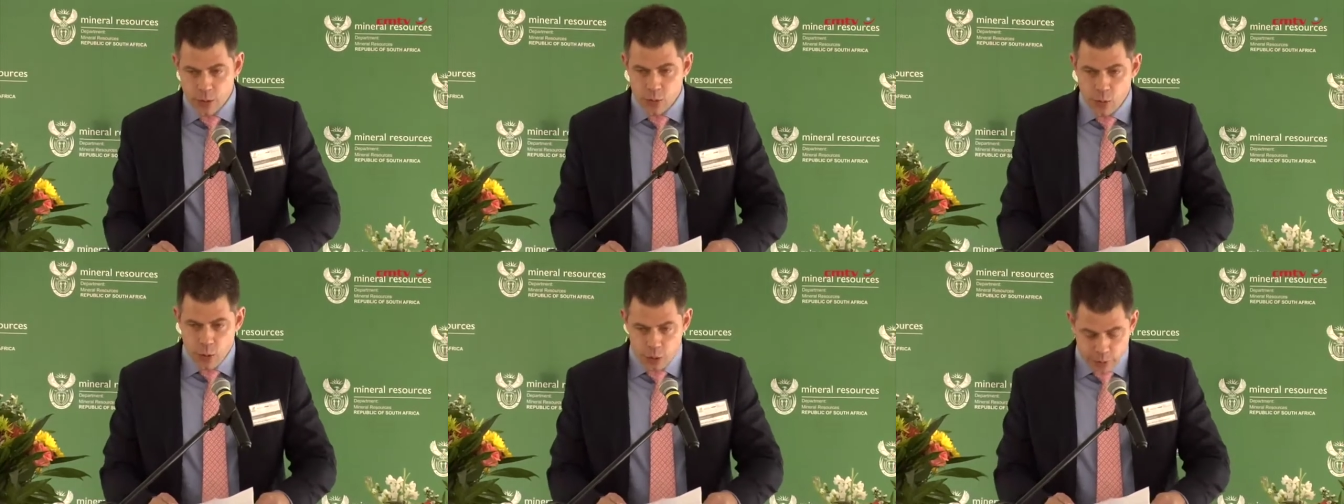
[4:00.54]

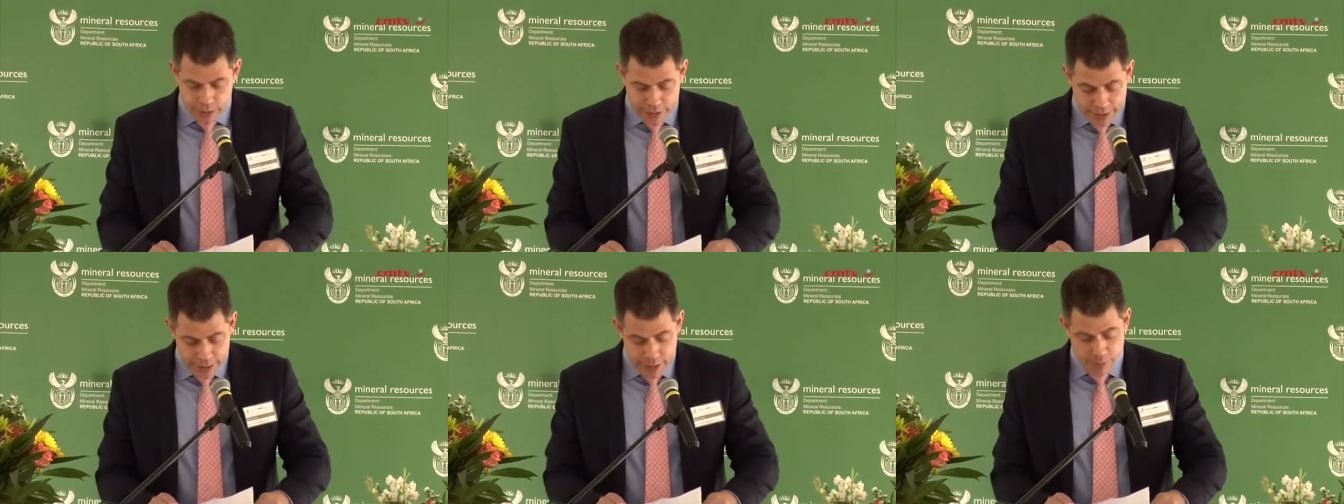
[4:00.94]
what we
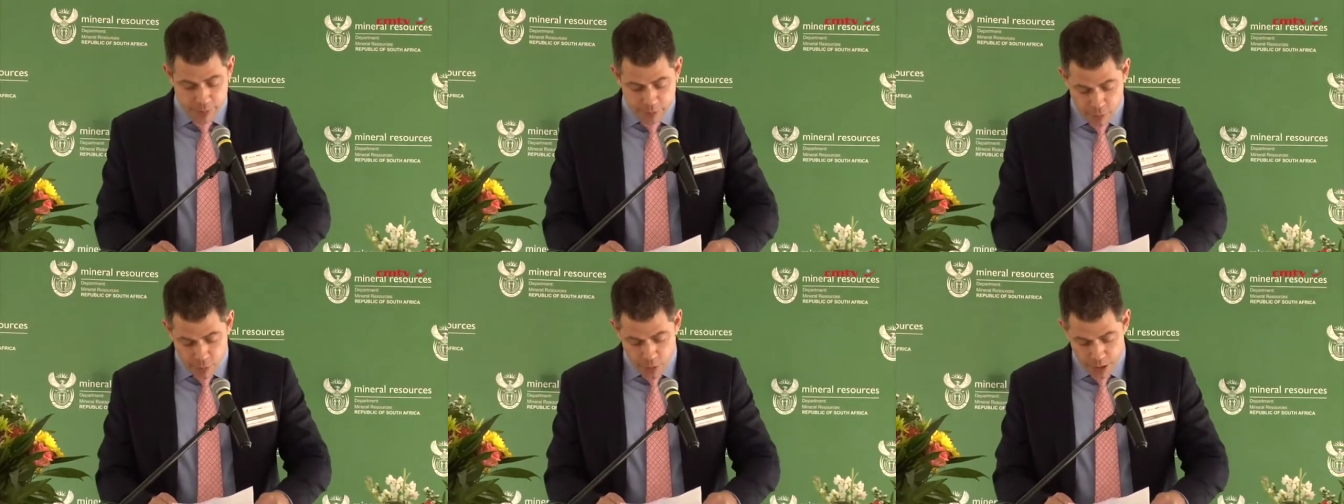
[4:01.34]
see
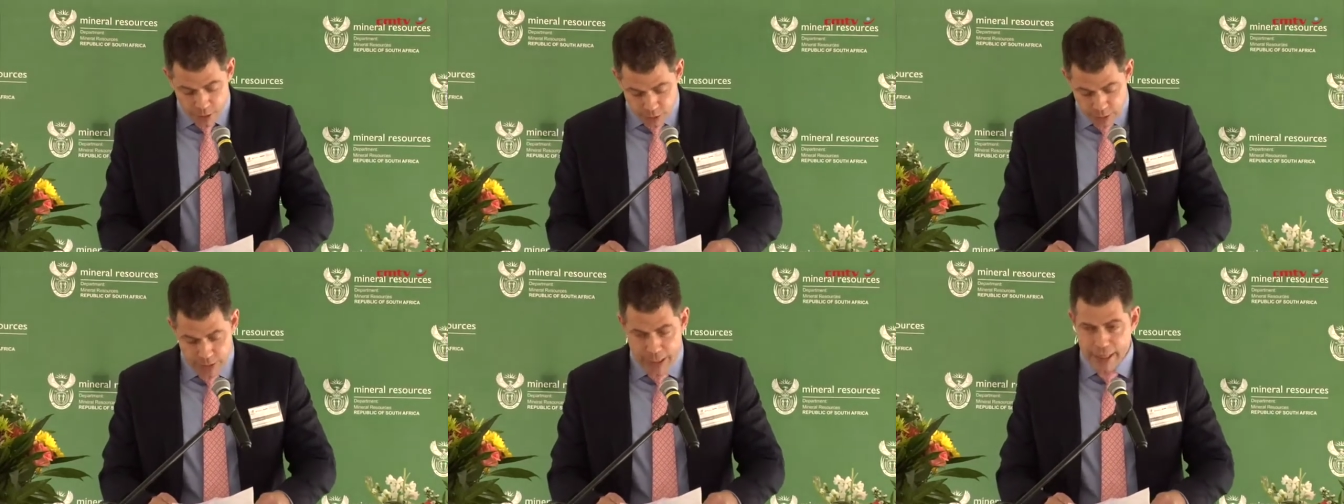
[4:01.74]
before us
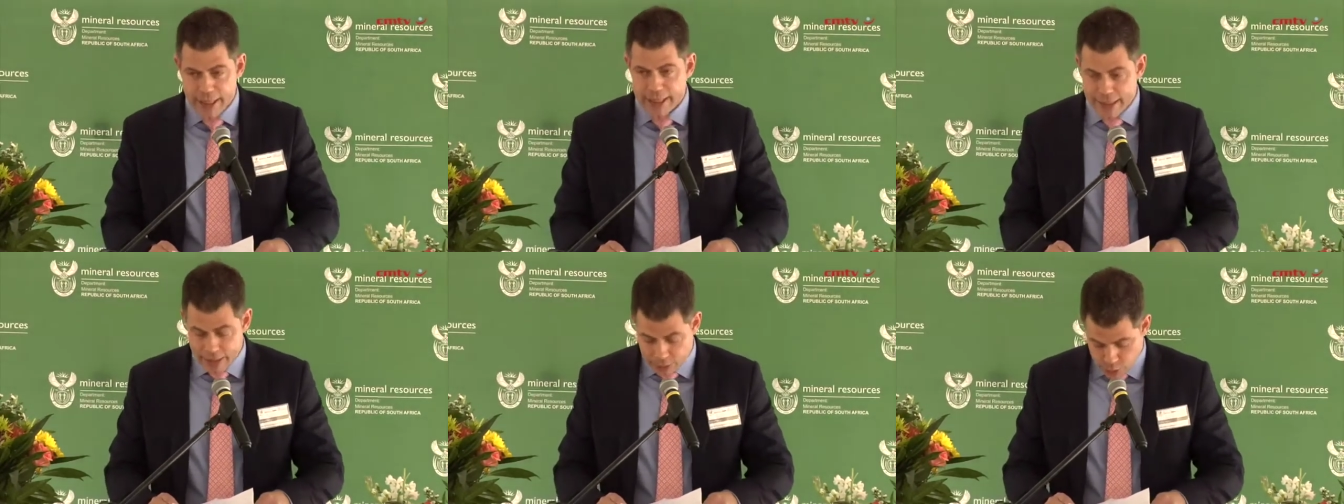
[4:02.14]

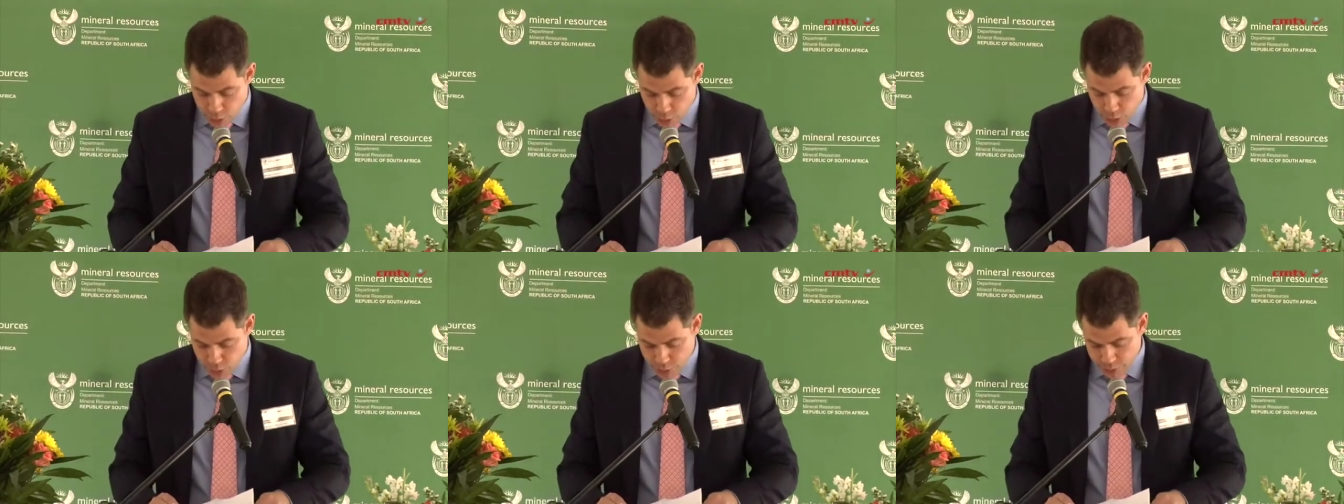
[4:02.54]
today,
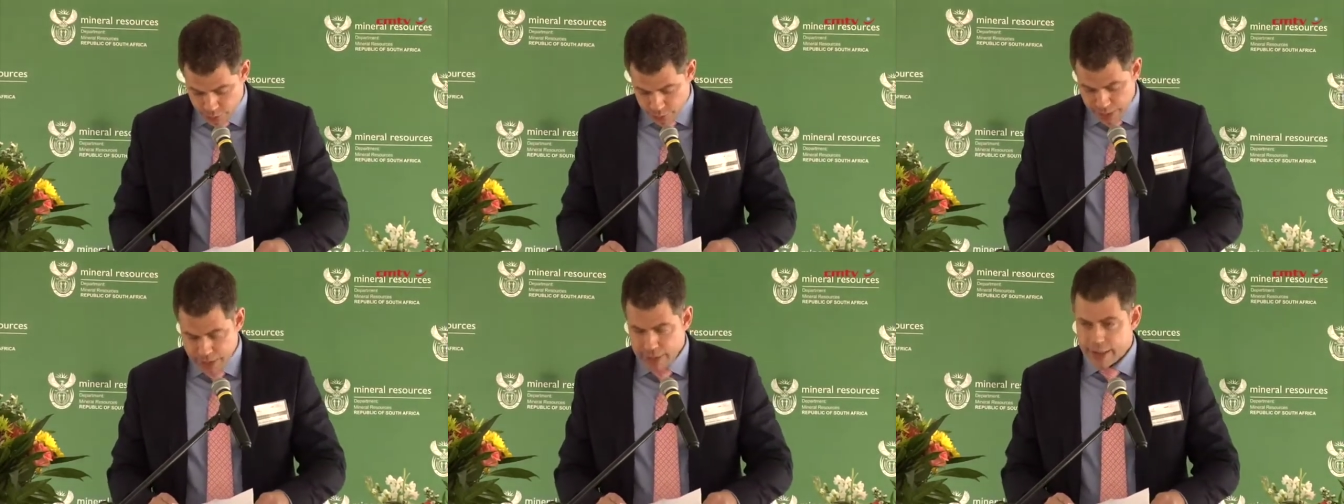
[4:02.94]
Elikhulu,
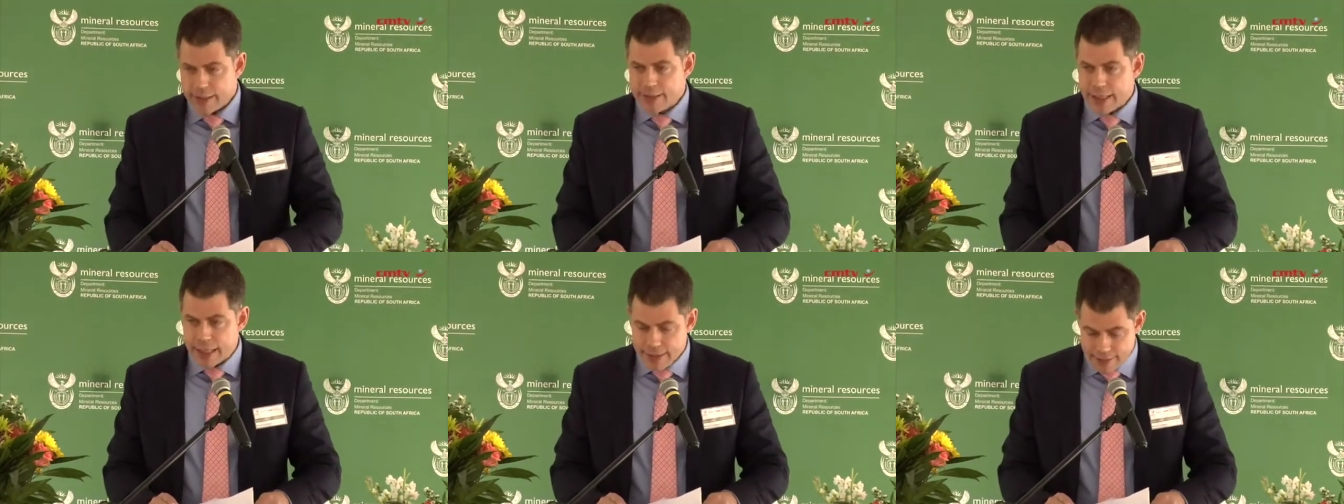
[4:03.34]
is
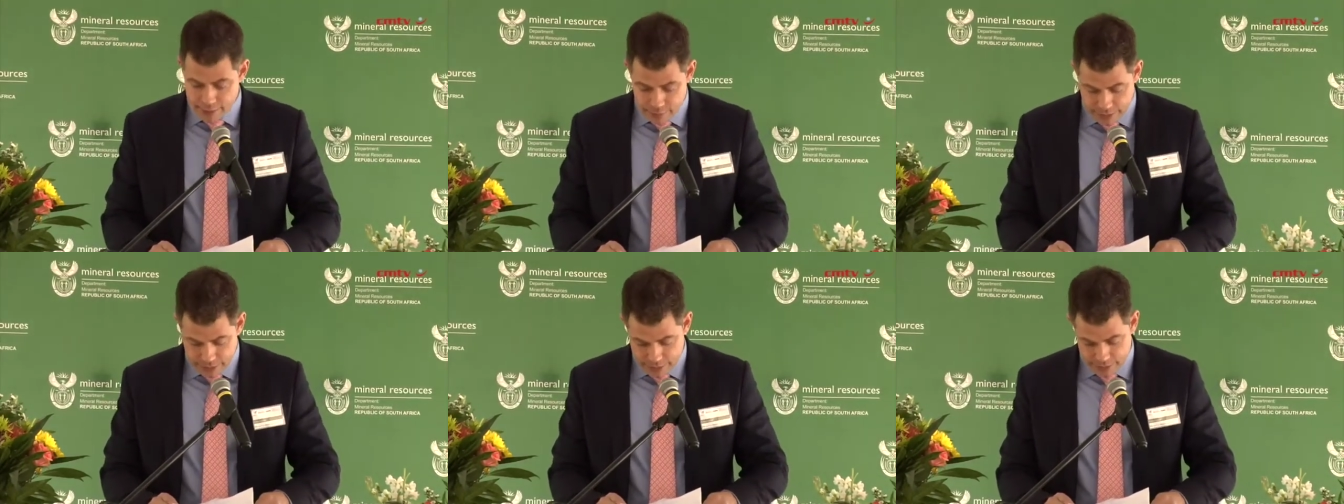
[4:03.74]

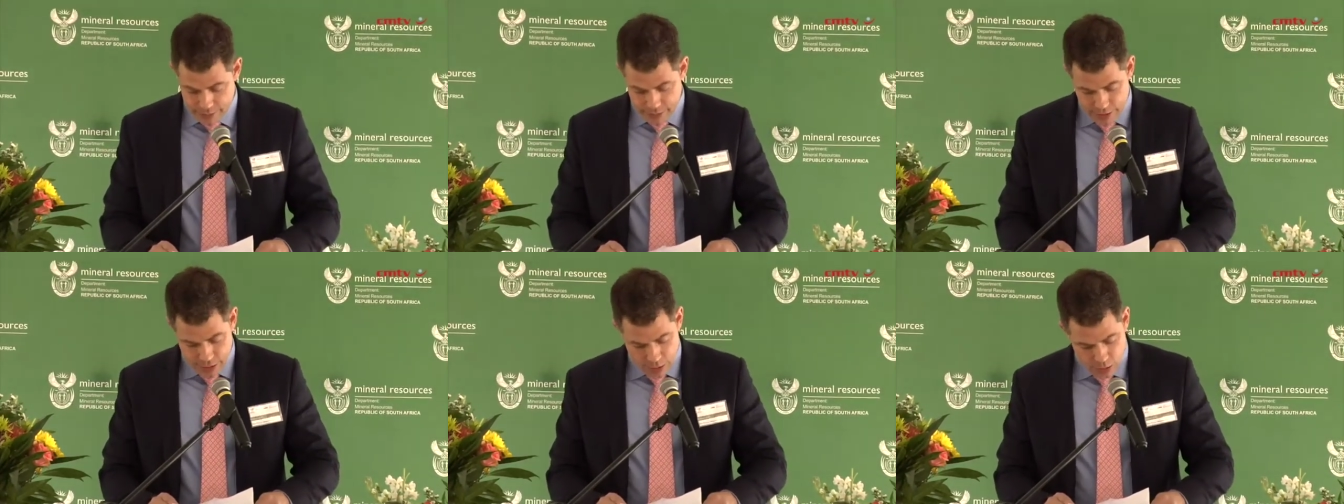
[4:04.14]
testament
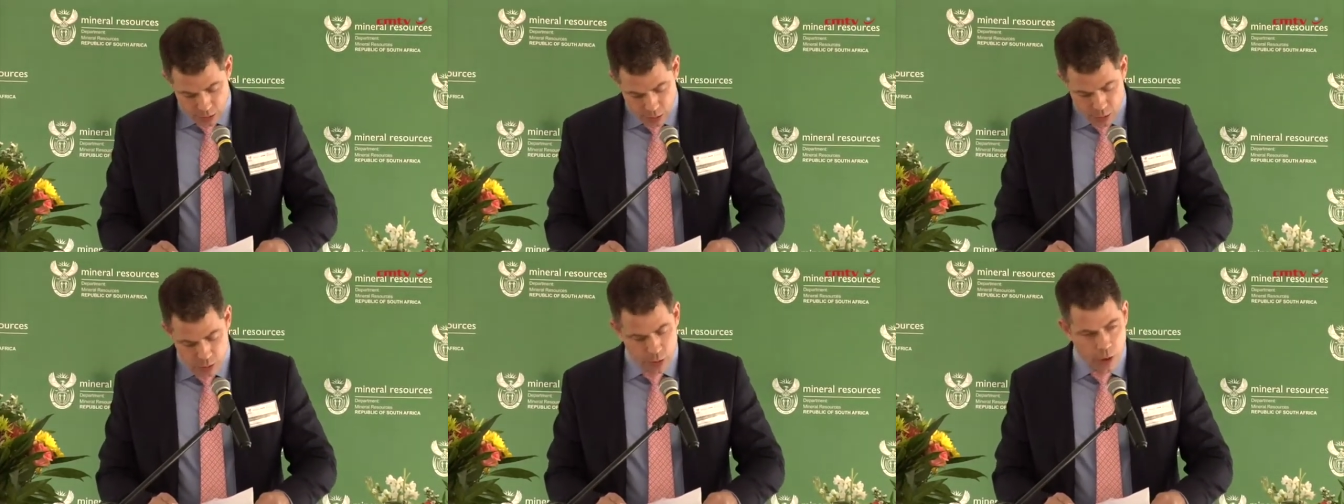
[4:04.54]

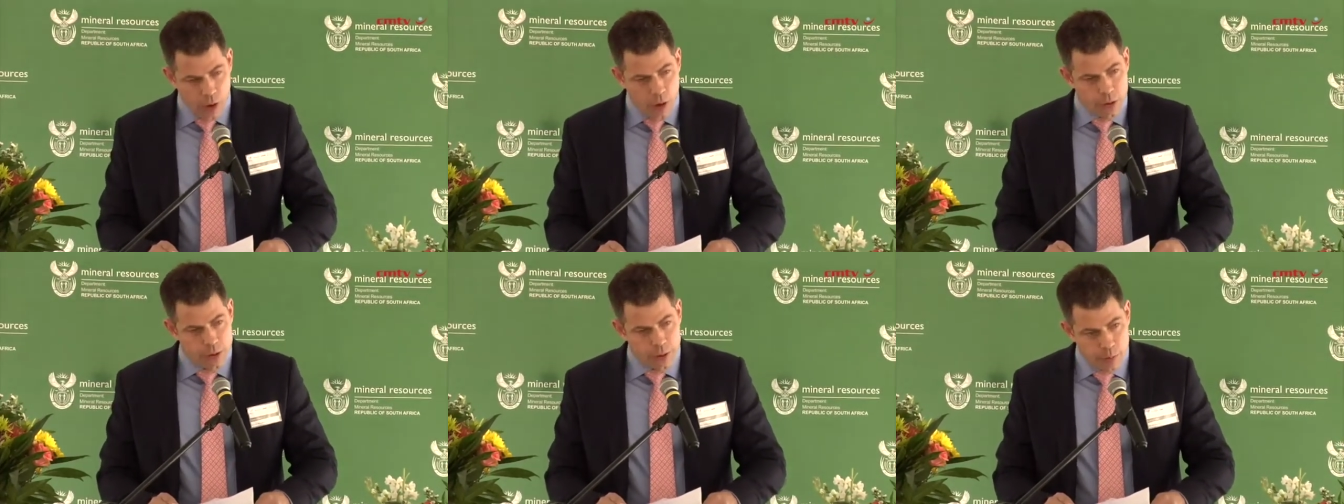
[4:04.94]
to the
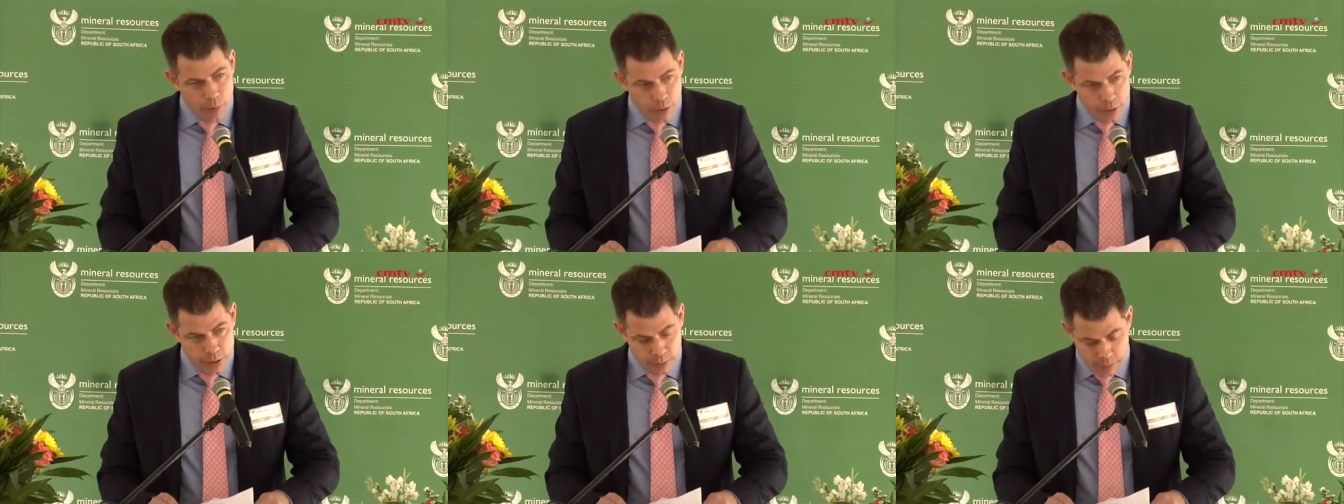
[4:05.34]
art of the
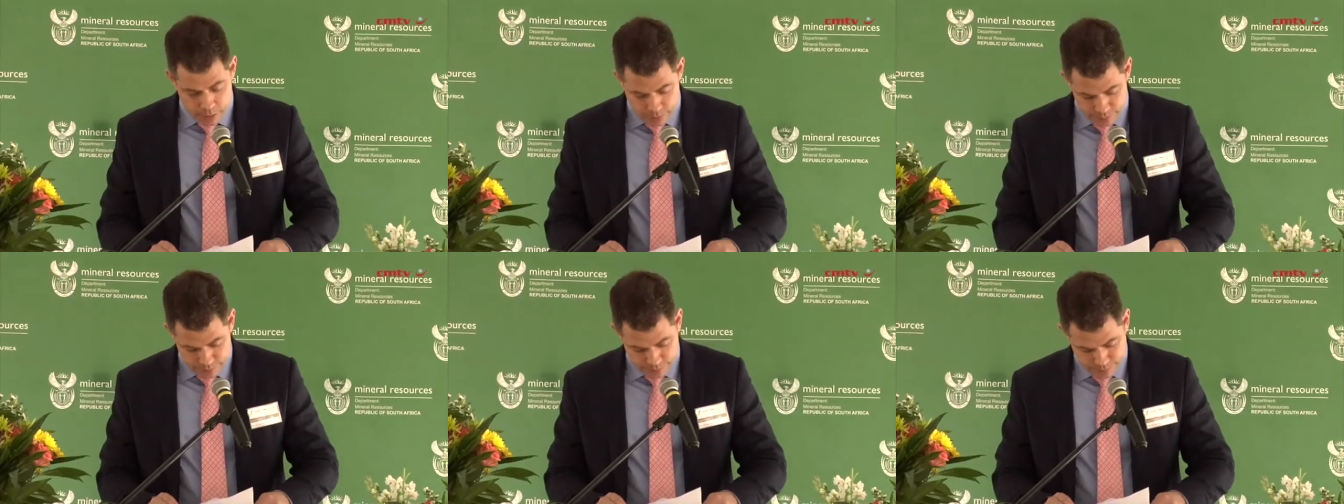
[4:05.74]
possible.